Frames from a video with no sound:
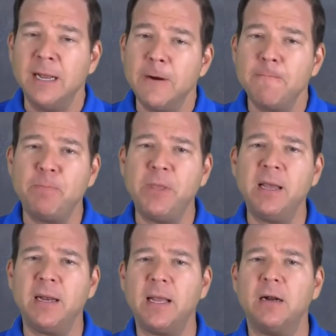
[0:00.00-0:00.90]

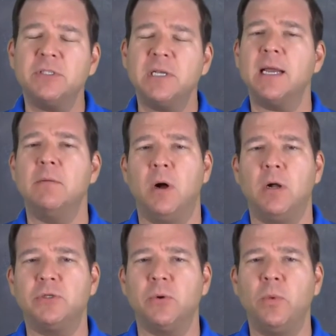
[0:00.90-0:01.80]
Then, in our second
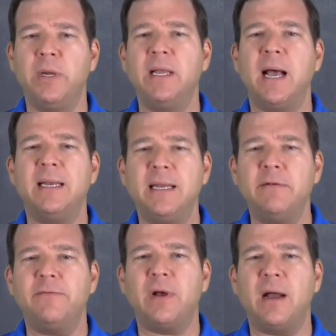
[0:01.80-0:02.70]
module, we
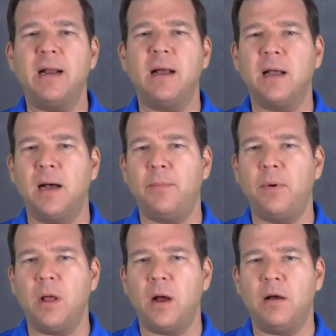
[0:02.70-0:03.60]
identified a
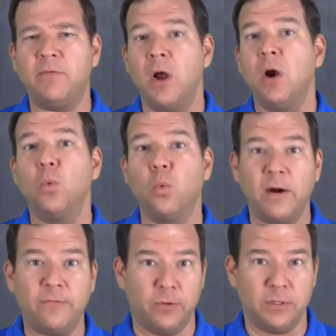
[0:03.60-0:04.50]
couple of
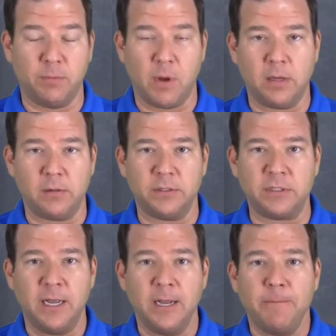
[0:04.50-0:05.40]
reference models.
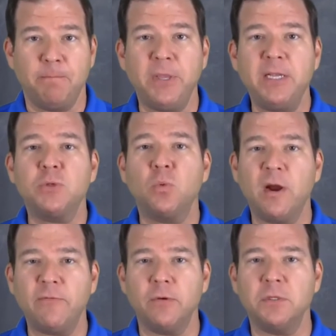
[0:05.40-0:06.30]
These
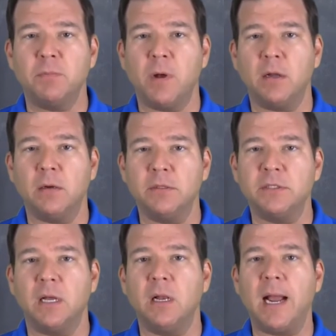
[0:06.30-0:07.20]
reference models
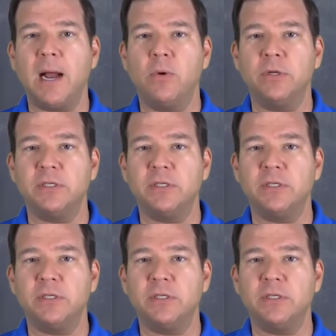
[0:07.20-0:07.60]
allow us to